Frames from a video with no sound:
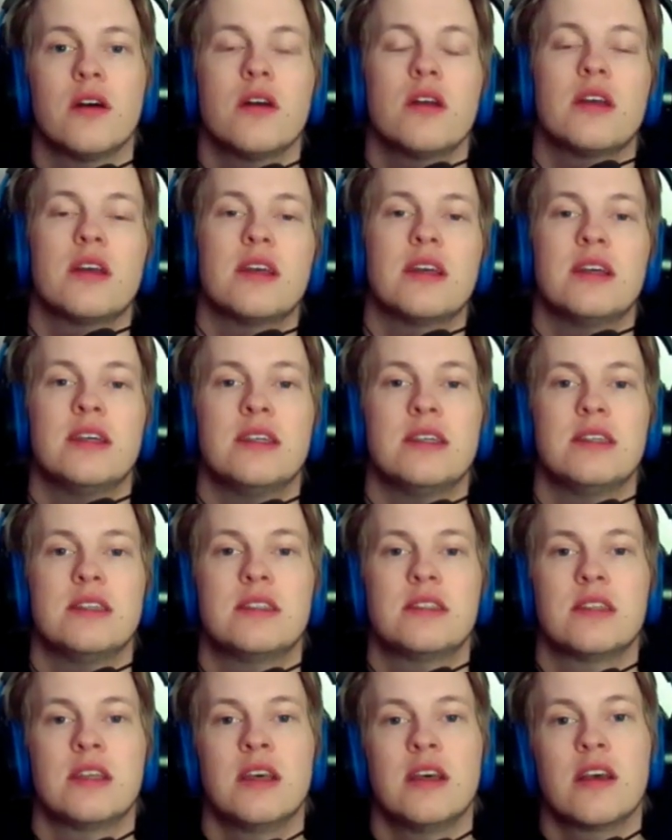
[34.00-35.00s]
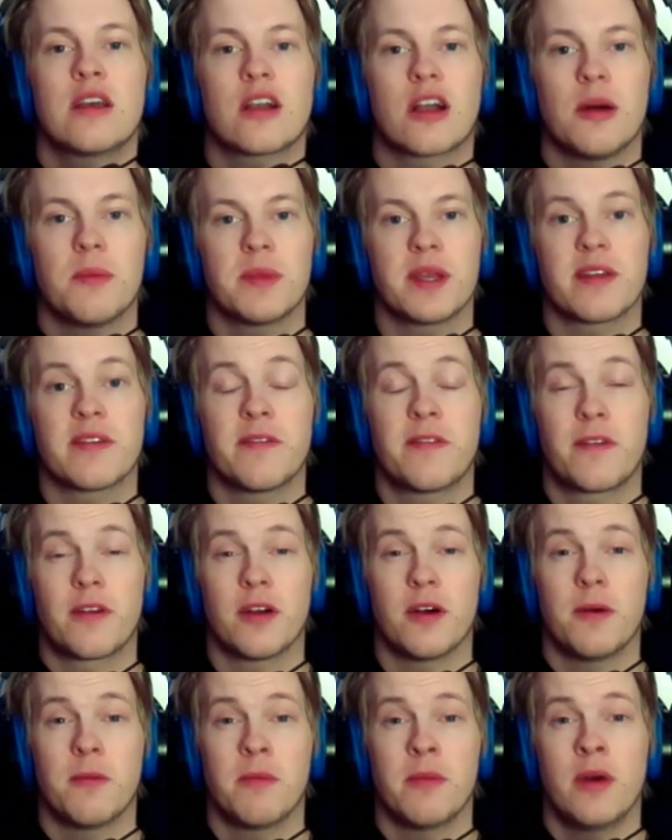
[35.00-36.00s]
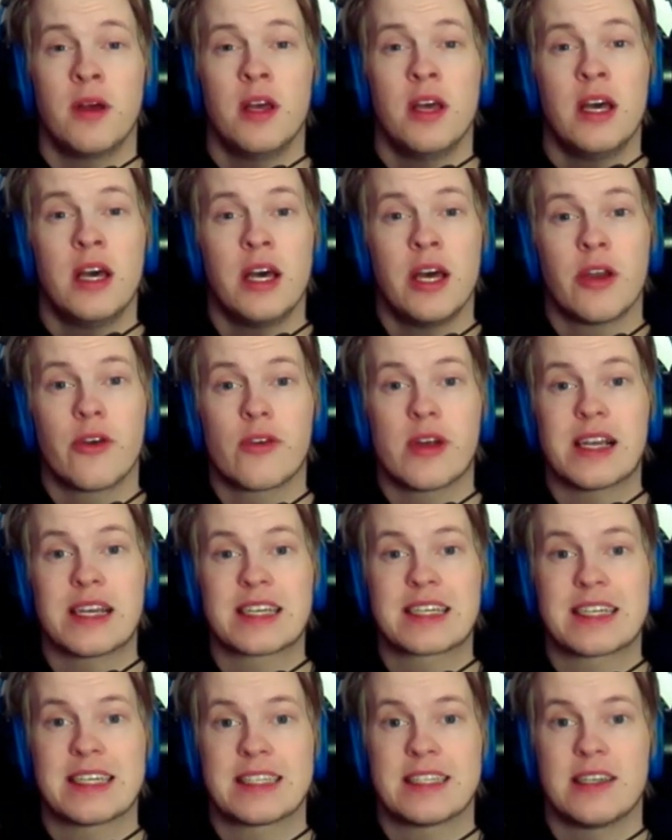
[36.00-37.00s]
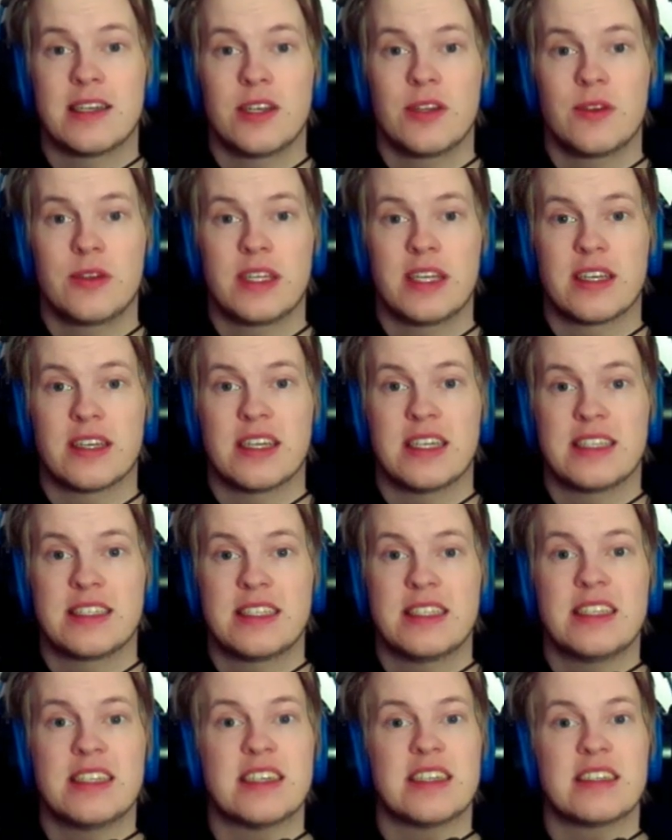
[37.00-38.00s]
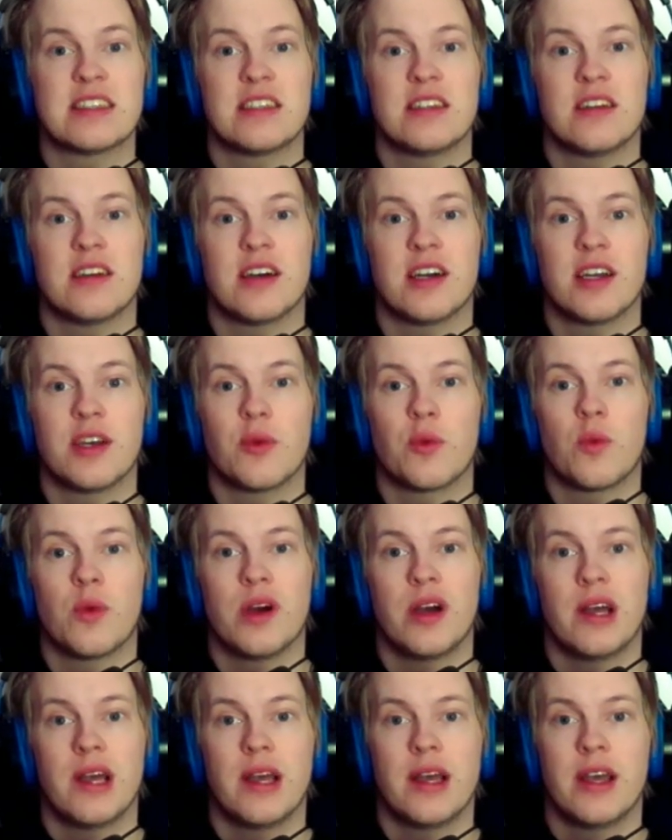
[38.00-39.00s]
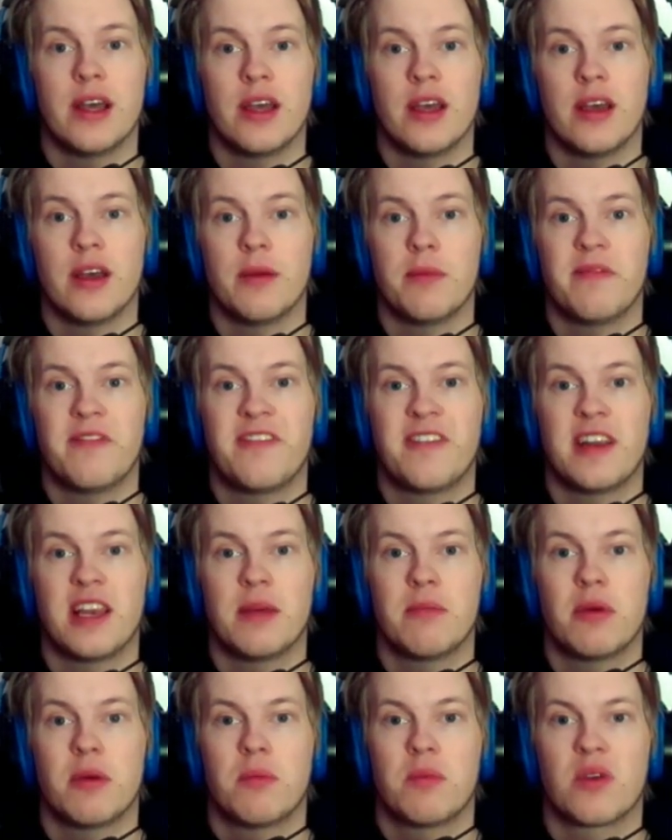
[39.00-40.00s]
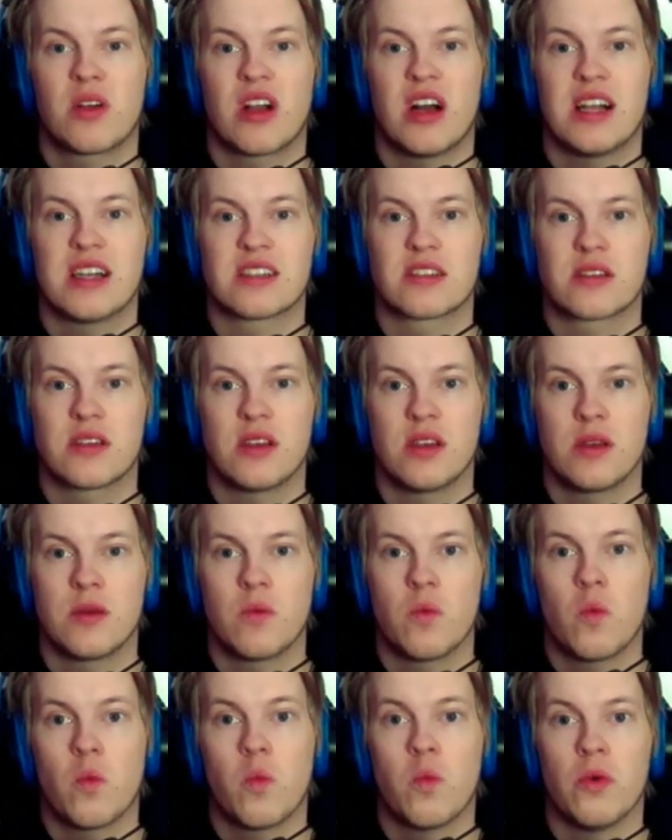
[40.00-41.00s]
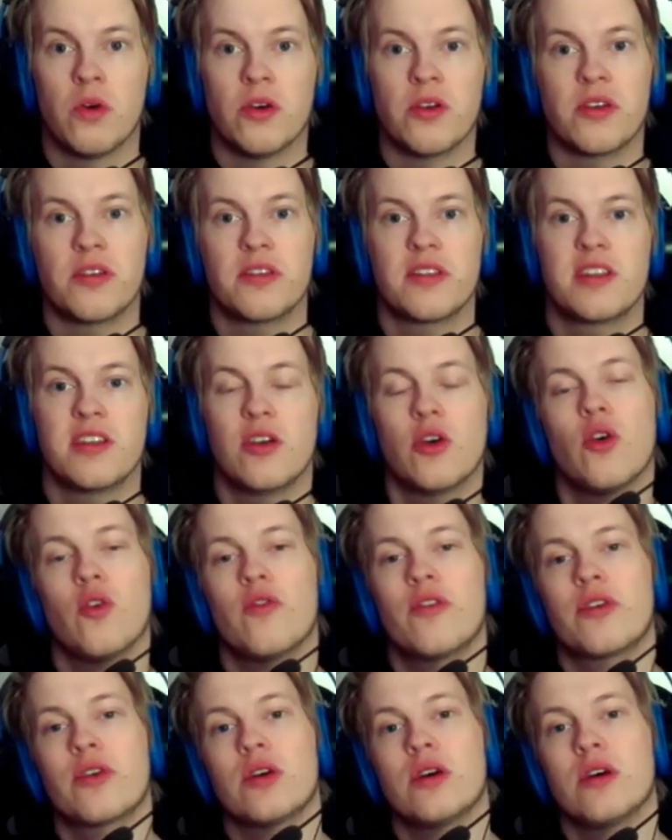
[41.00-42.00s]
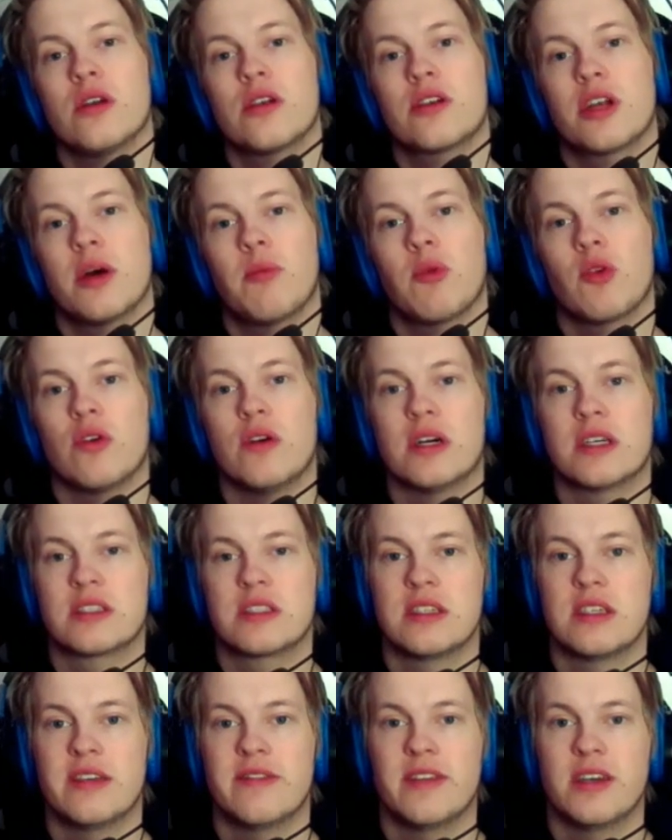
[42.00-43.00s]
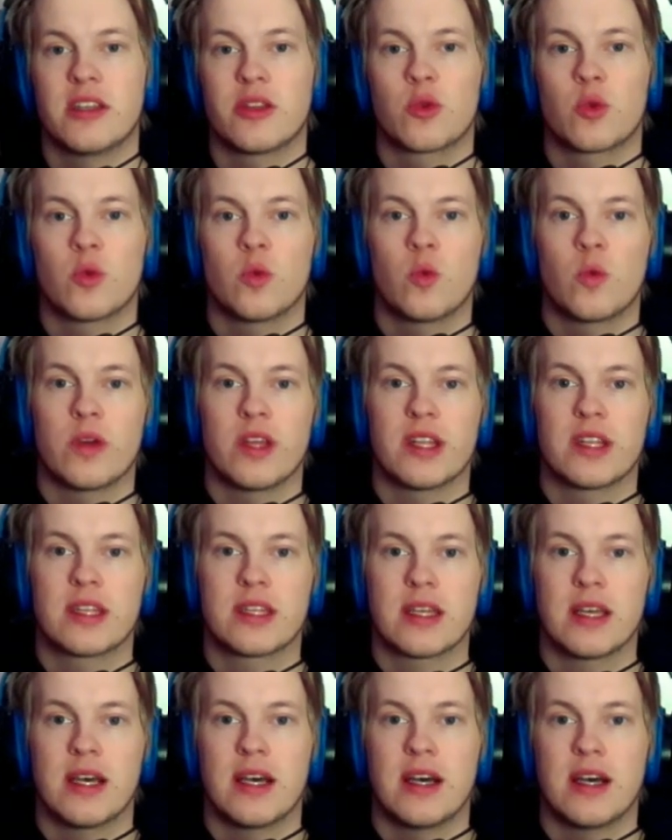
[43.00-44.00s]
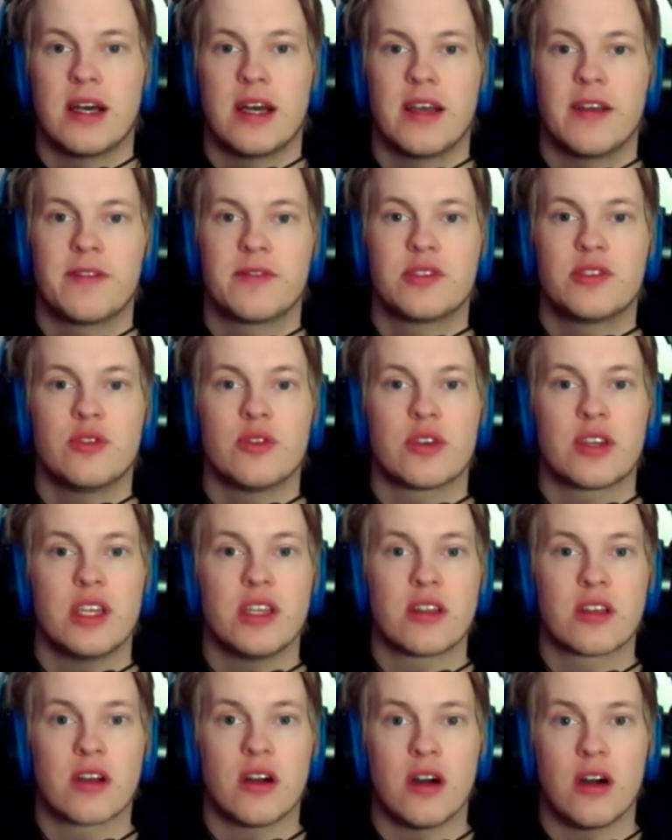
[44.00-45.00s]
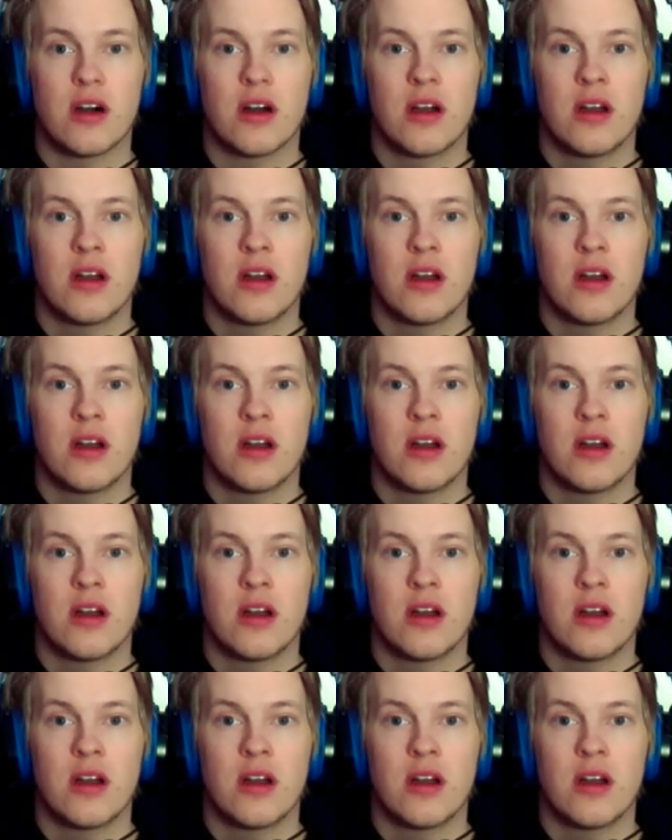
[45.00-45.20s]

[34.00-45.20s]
is coming from Rally Catalunya 1999, where Filip Bugalski won the overall WRC event with a F2 kit car,